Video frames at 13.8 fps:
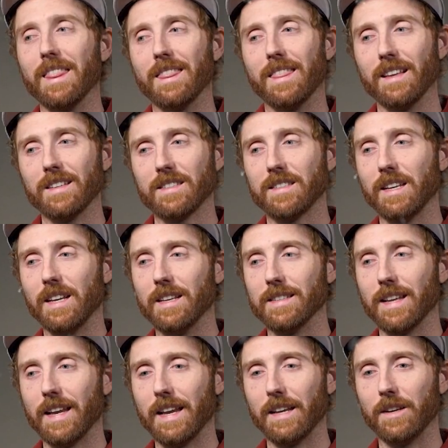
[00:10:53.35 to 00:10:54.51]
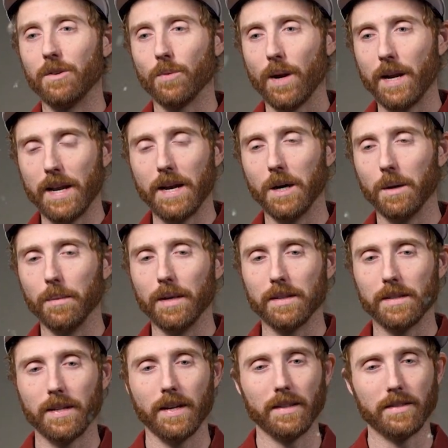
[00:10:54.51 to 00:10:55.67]
This is a great
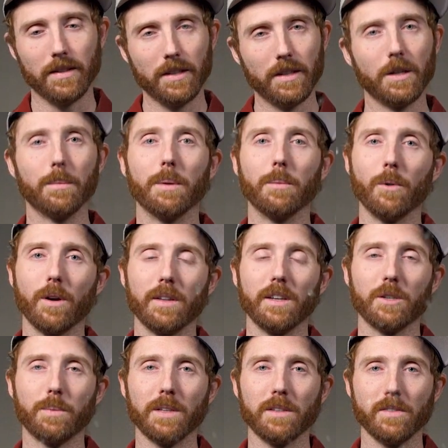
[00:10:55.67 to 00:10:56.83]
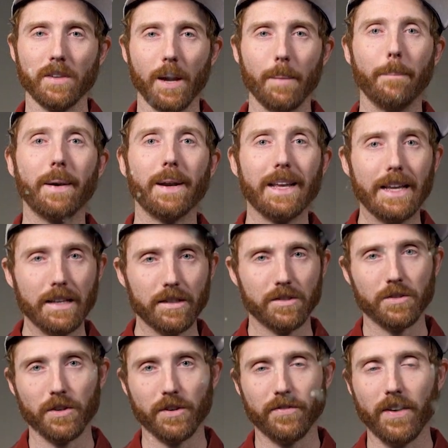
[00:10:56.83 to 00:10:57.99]
helmet. It's a little bit more on the expensive side, but it is
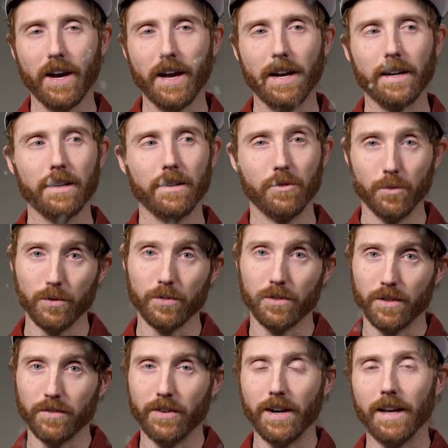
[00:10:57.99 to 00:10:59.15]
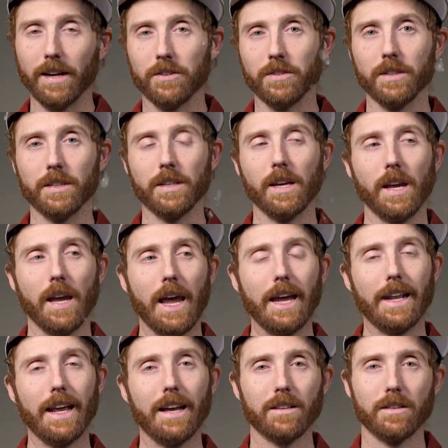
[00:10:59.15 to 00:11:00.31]
certified, dual certified actually,
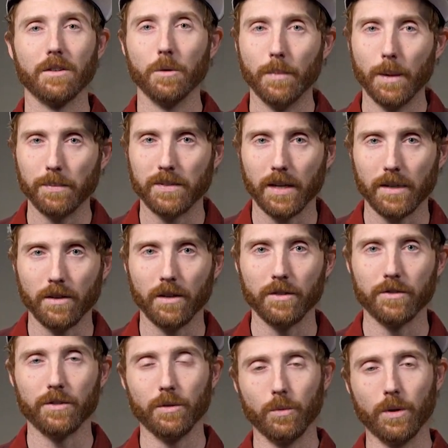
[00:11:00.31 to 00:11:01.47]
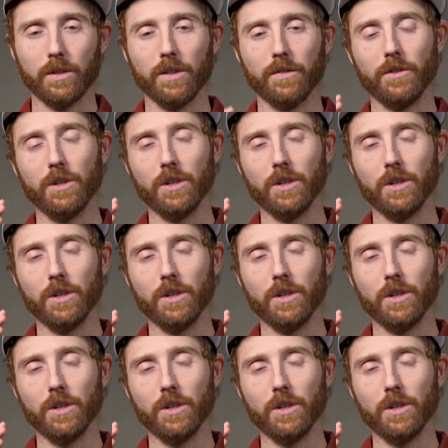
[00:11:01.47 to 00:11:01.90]
and it has the new MIPS technology, which if you